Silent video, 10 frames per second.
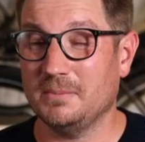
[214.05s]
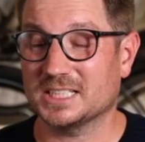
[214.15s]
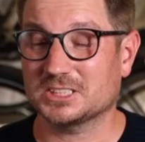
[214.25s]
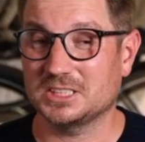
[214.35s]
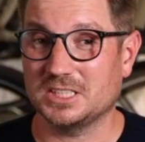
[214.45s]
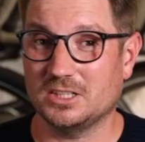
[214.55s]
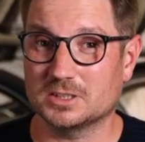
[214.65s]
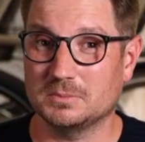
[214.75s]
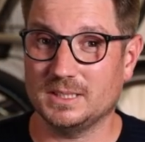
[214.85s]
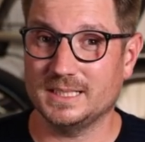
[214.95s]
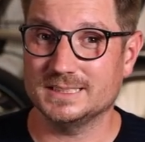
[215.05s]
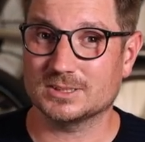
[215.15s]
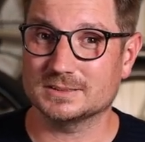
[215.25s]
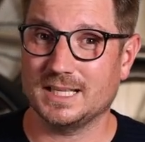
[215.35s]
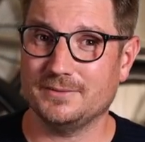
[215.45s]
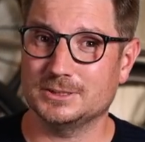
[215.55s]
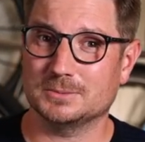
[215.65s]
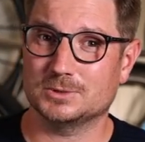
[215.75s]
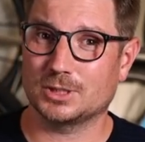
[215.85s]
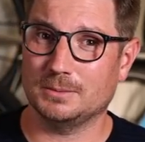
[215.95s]
I'm actually colorblind, so I was having
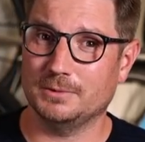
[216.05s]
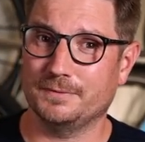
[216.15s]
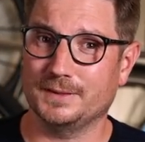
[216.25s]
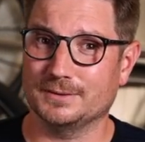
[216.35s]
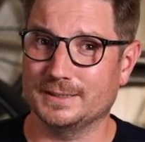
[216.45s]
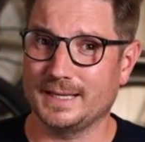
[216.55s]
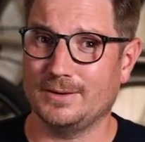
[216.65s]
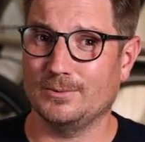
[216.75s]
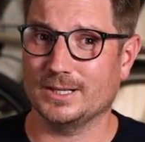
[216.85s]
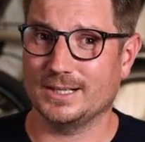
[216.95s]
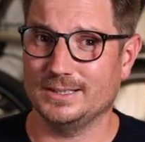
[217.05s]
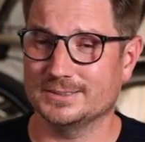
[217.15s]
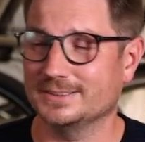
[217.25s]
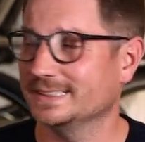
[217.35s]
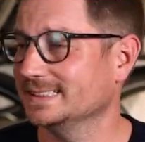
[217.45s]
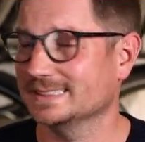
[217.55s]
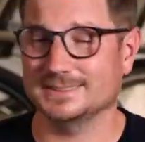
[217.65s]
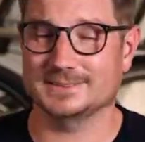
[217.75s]
some trouble figuring out what color it is.